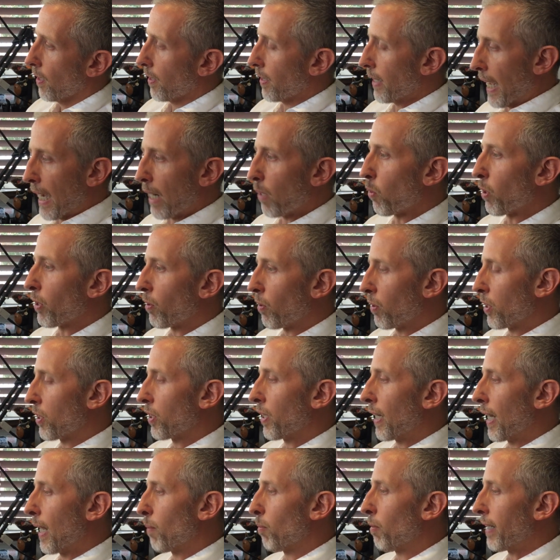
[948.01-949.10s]
Now we're going
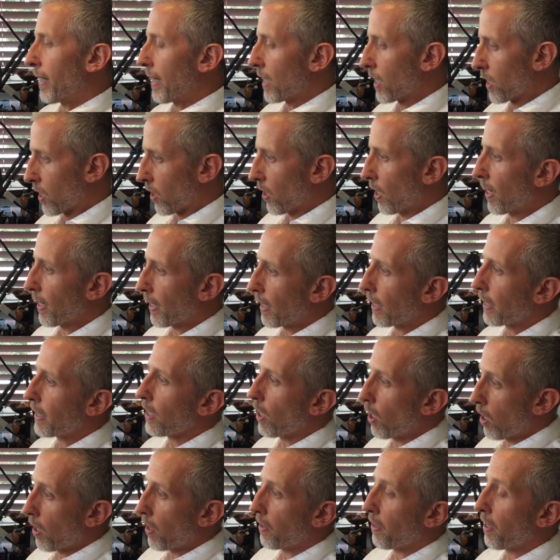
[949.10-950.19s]
to elaborate slightly
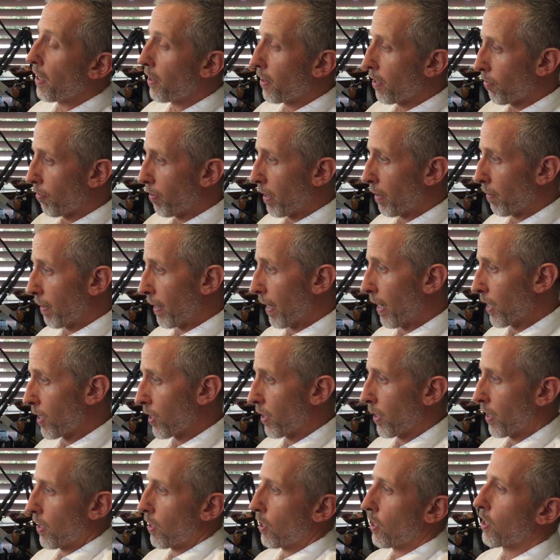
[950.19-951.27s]
on the
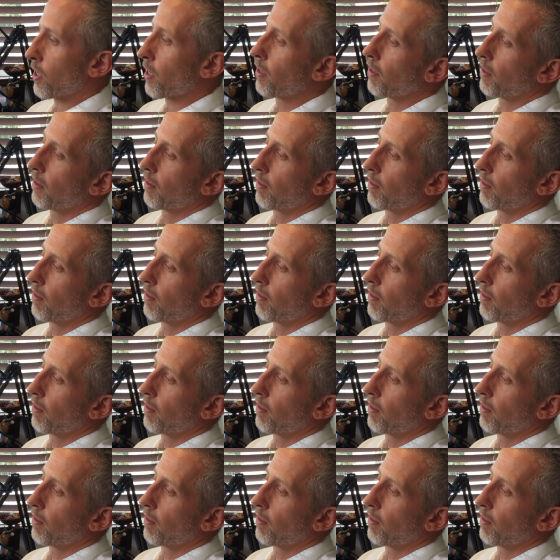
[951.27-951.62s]
variations.